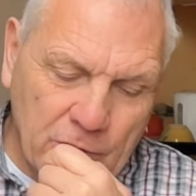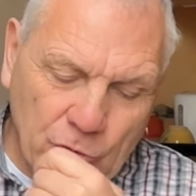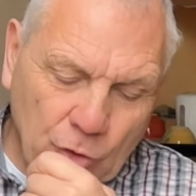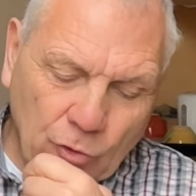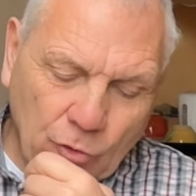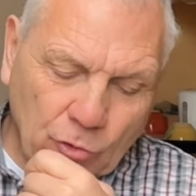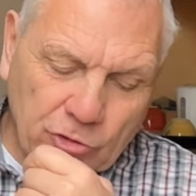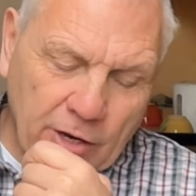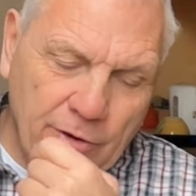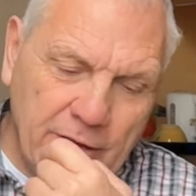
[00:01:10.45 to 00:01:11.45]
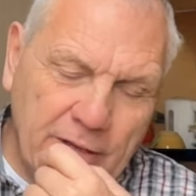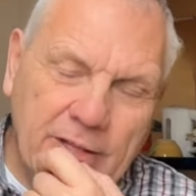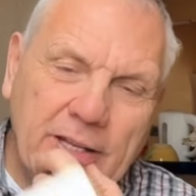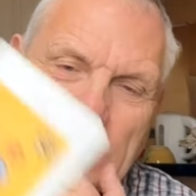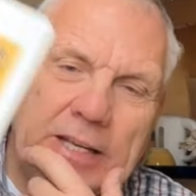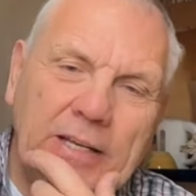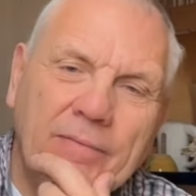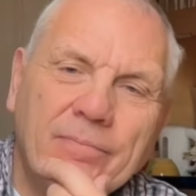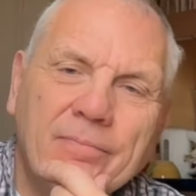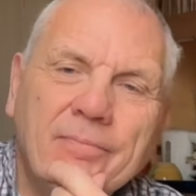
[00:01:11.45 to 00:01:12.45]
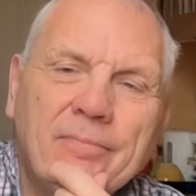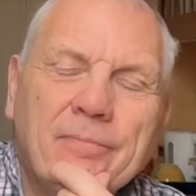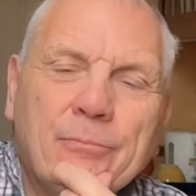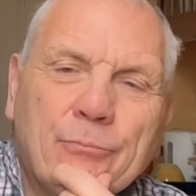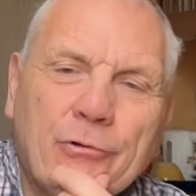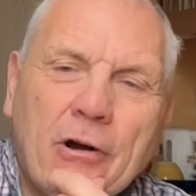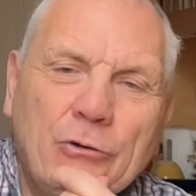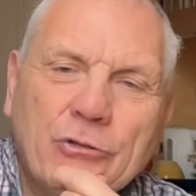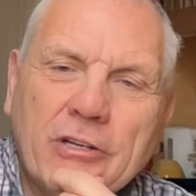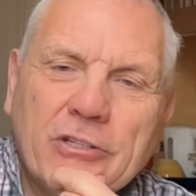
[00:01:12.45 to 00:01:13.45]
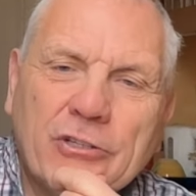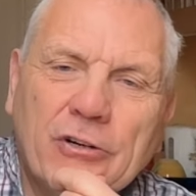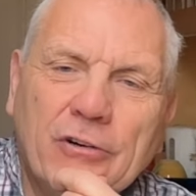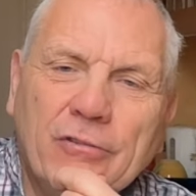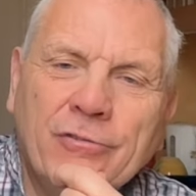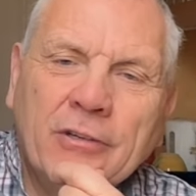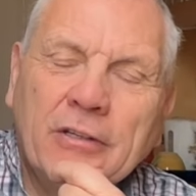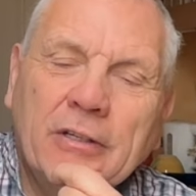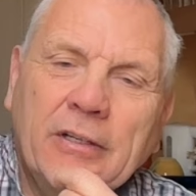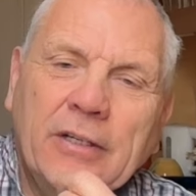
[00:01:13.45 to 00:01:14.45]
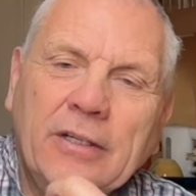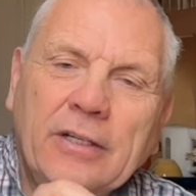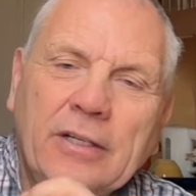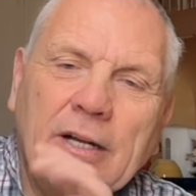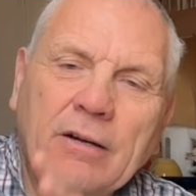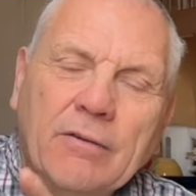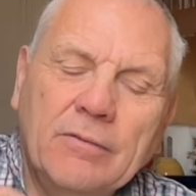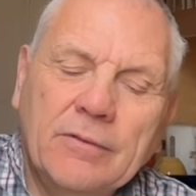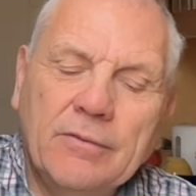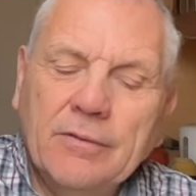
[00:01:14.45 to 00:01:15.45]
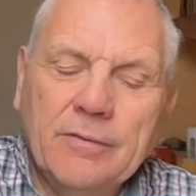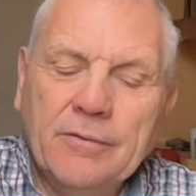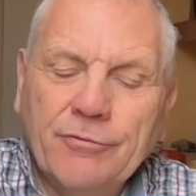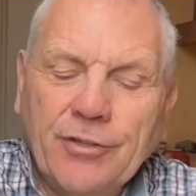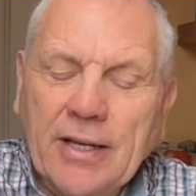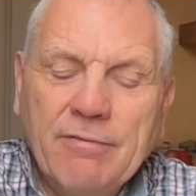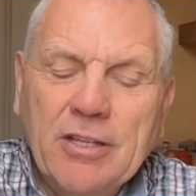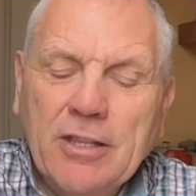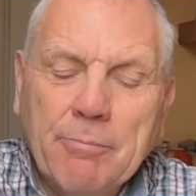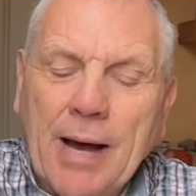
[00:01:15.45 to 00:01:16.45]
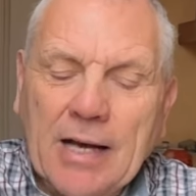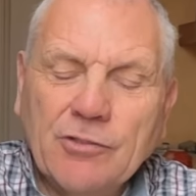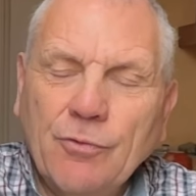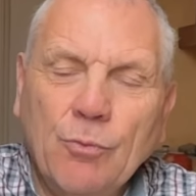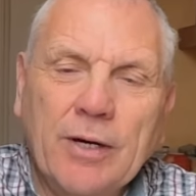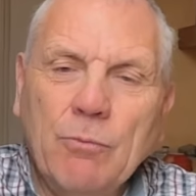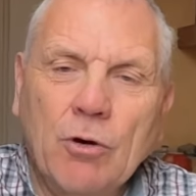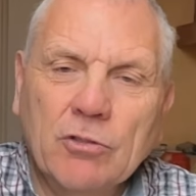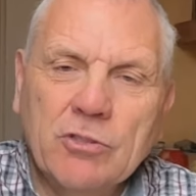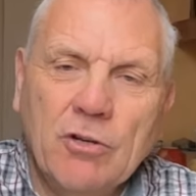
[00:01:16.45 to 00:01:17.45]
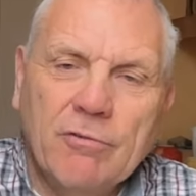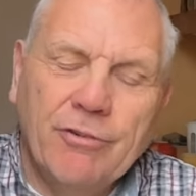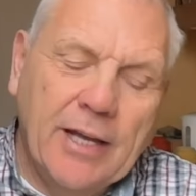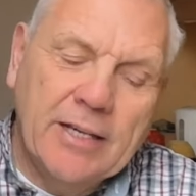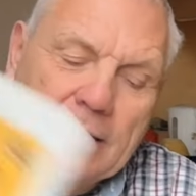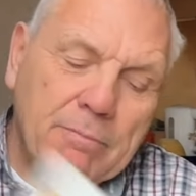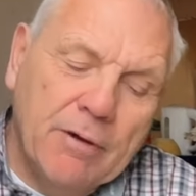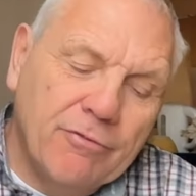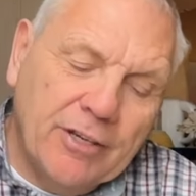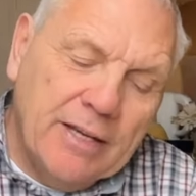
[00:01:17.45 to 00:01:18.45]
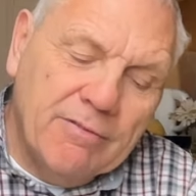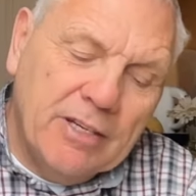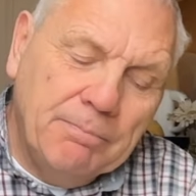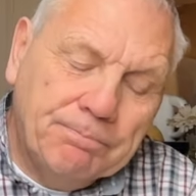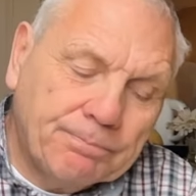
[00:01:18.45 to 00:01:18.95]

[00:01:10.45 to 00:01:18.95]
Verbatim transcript: You're also in the process of, you know, forgiving the past for what it was, not forgetting, but forgiving.